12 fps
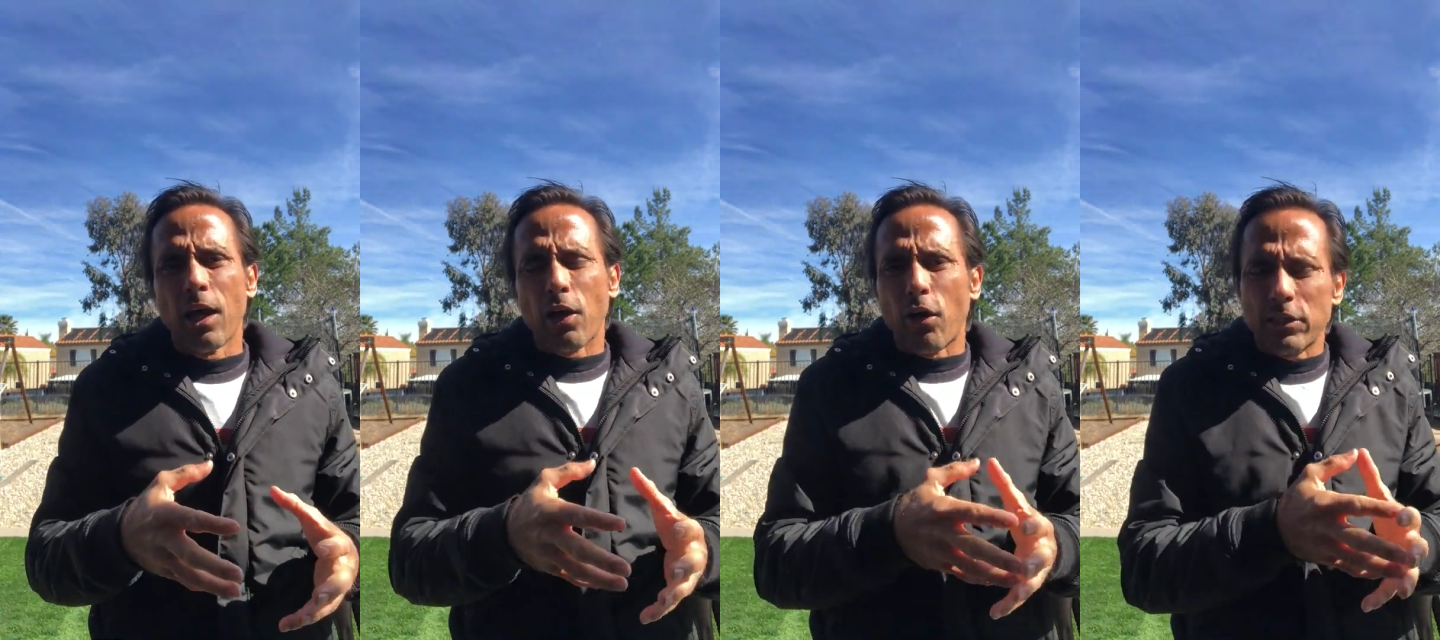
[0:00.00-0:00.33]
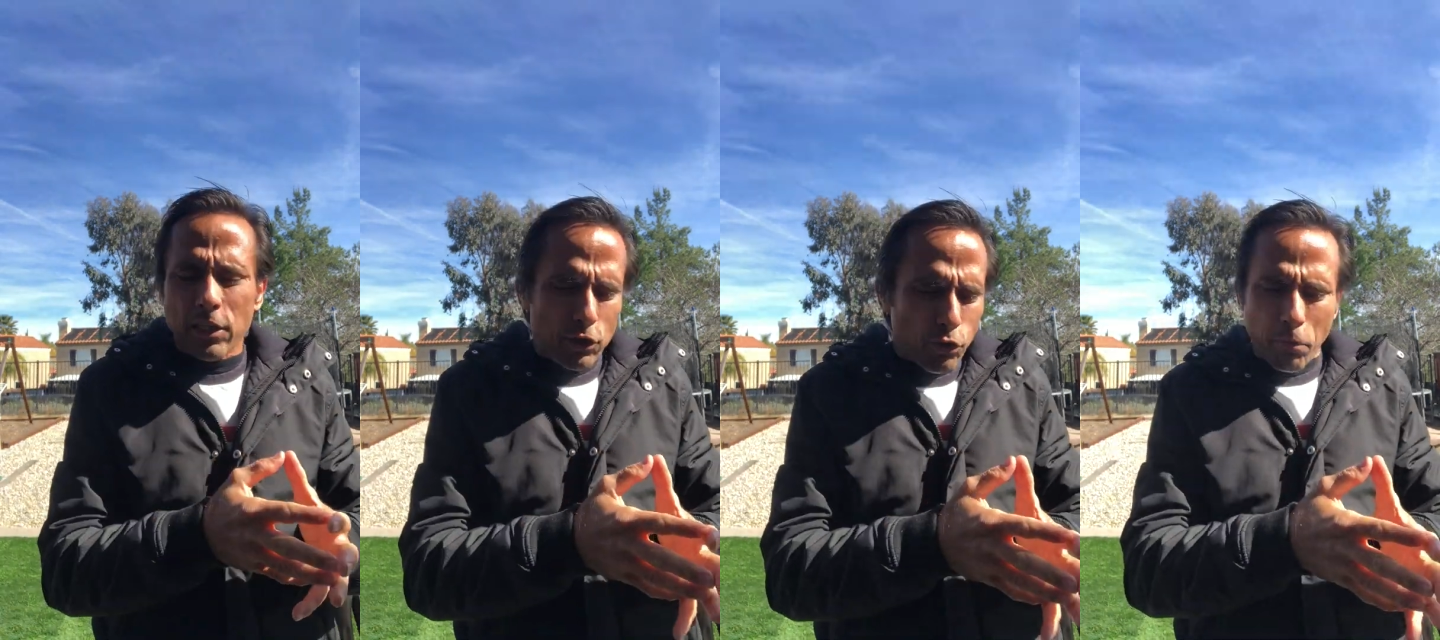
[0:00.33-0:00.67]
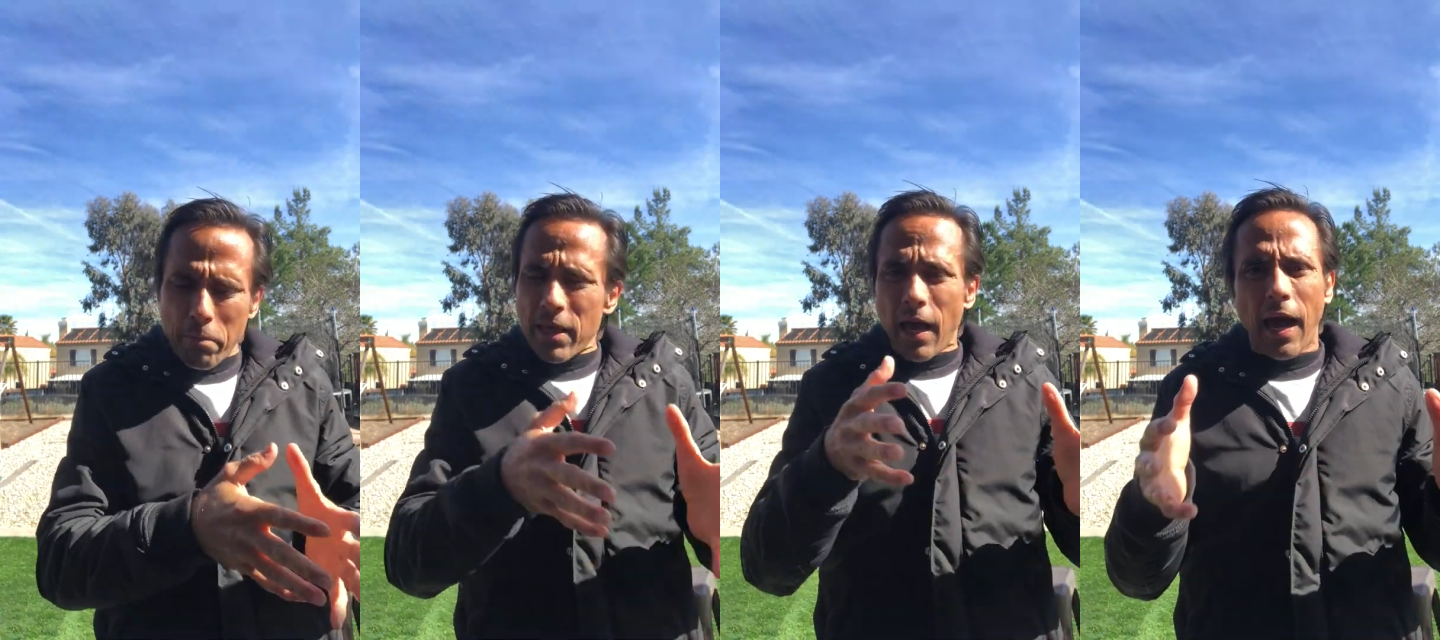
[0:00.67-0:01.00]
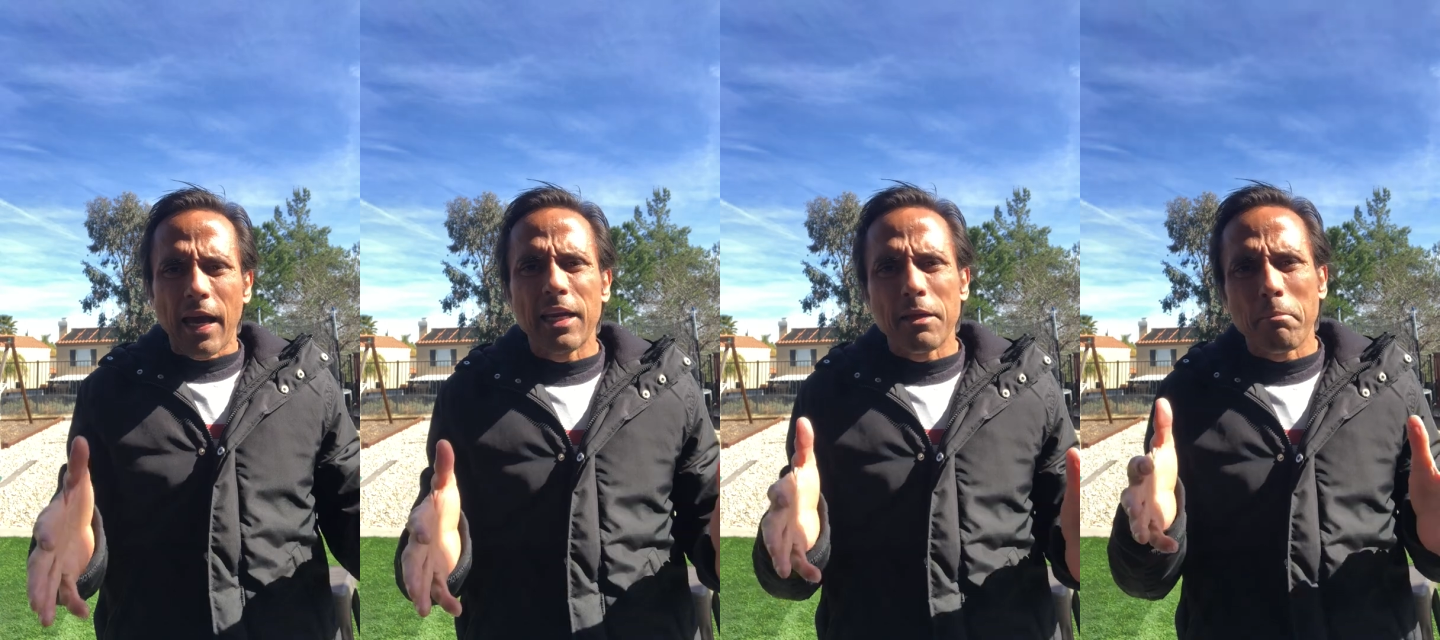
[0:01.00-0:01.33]
Guys, it took me
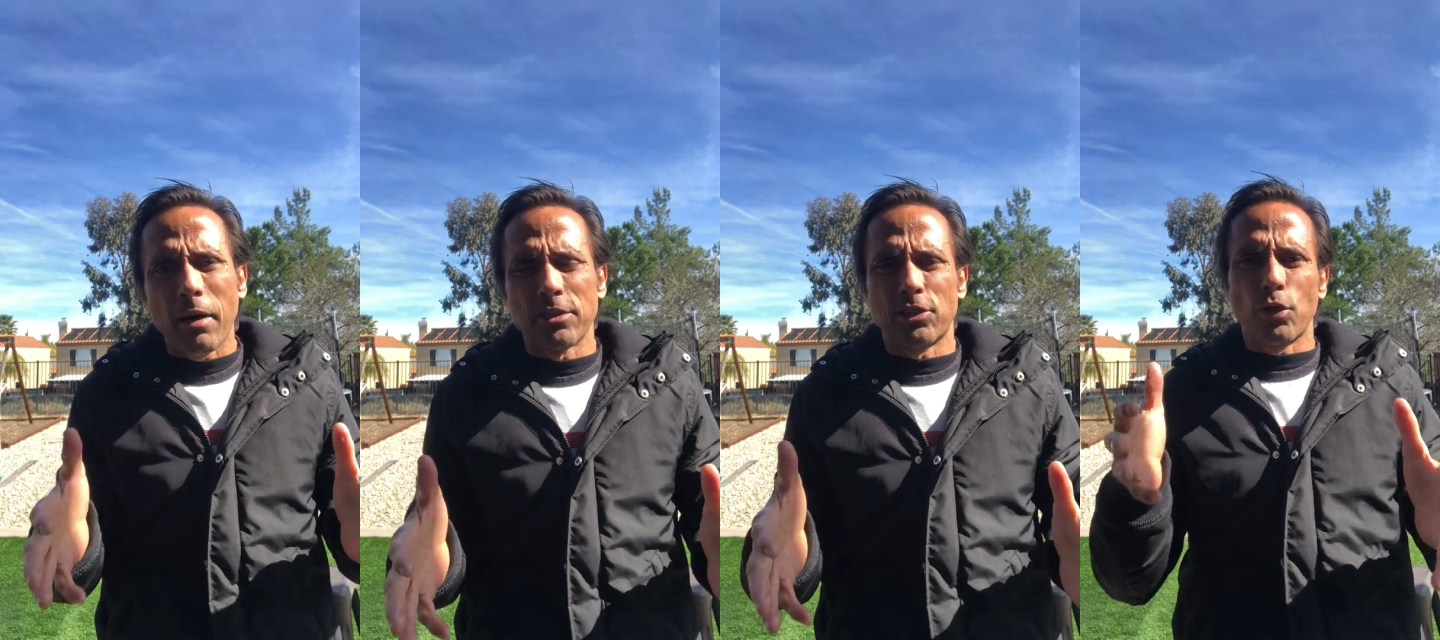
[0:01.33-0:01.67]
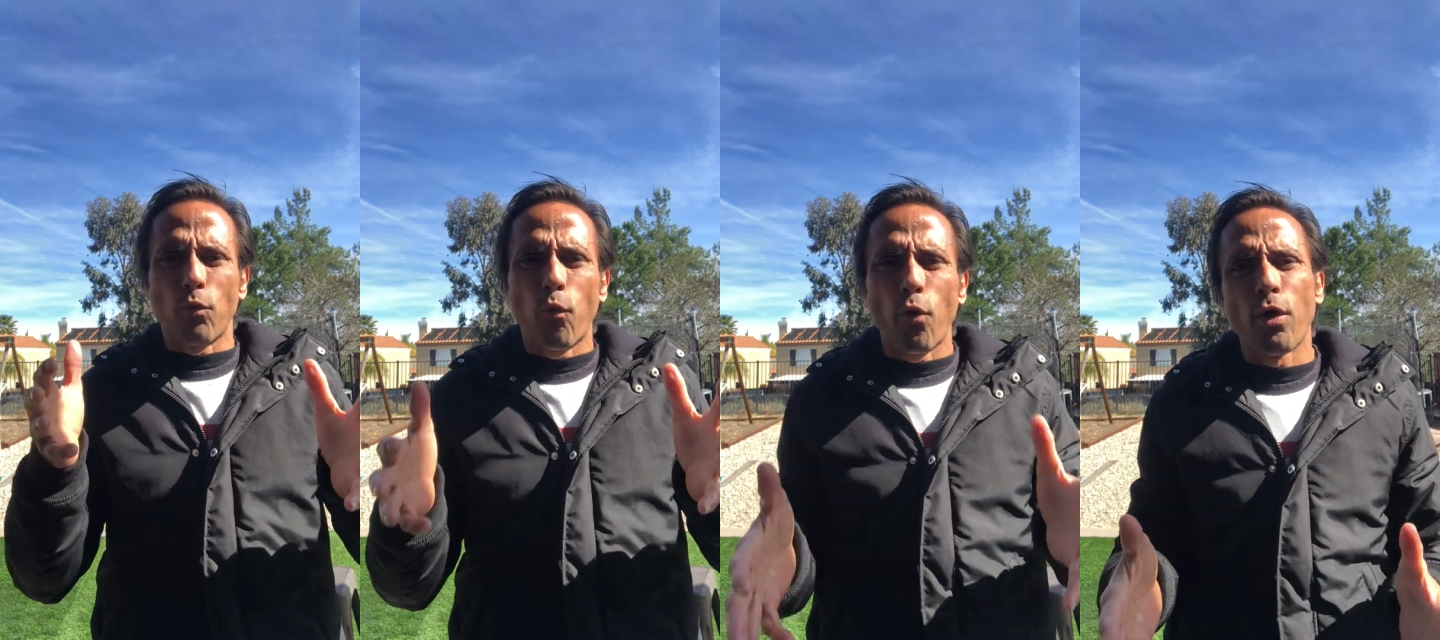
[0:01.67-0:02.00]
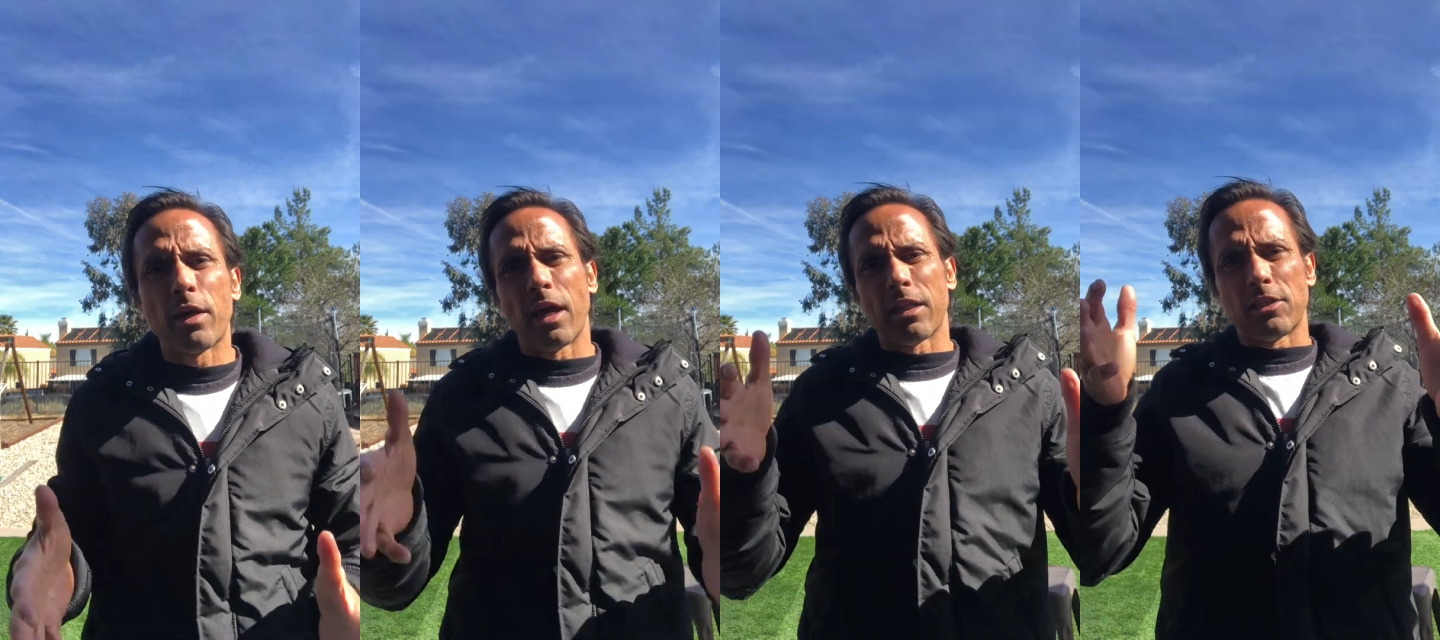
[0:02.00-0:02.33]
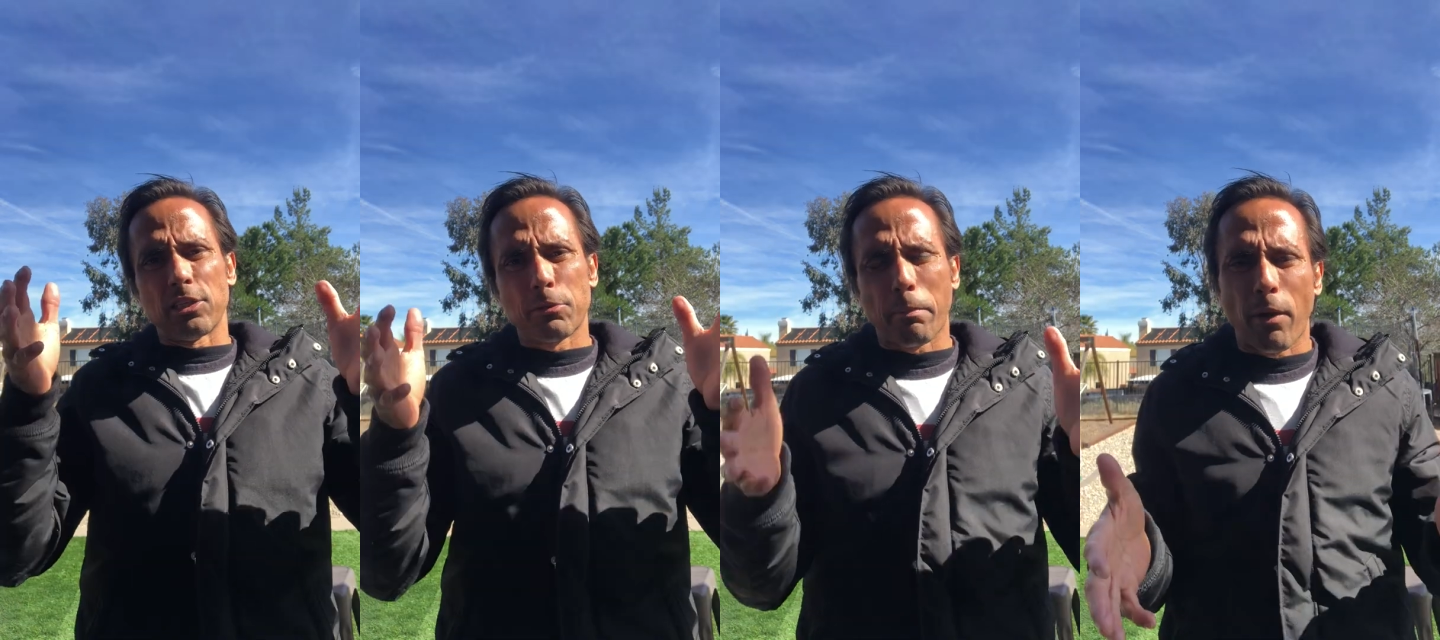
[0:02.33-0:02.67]
18 months to work out
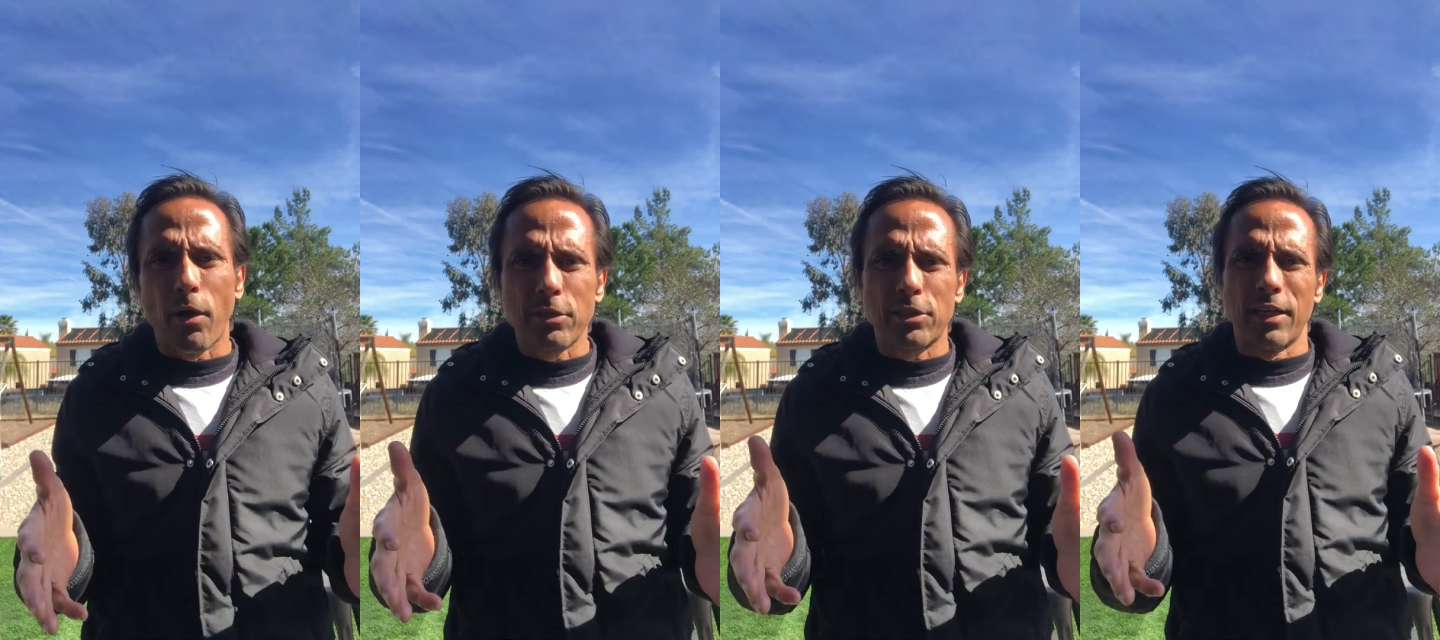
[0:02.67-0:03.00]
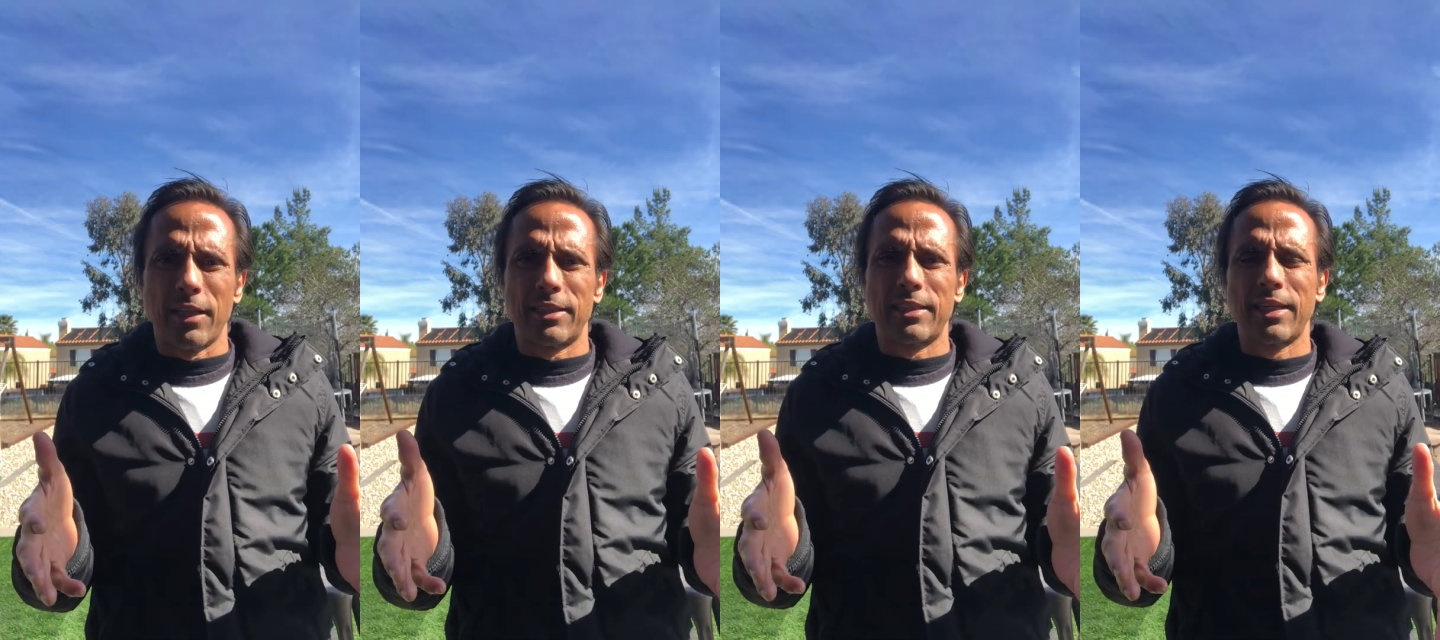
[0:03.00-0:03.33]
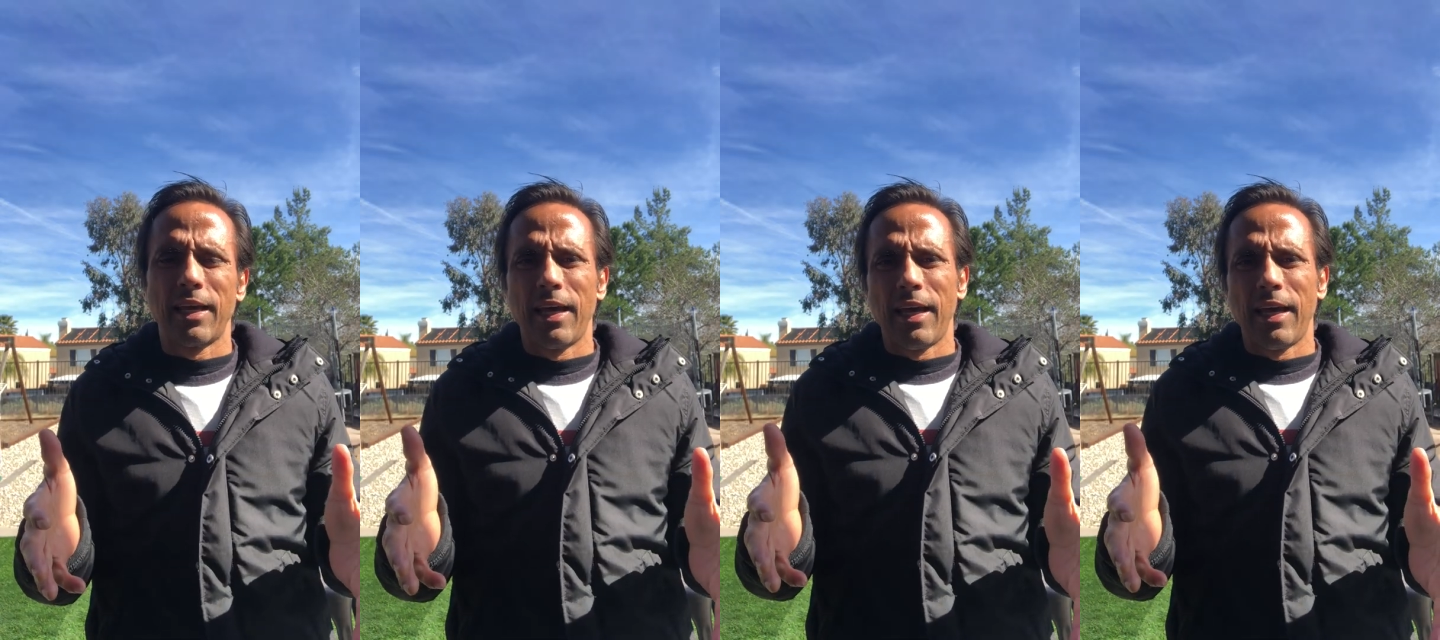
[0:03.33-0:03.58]
this process.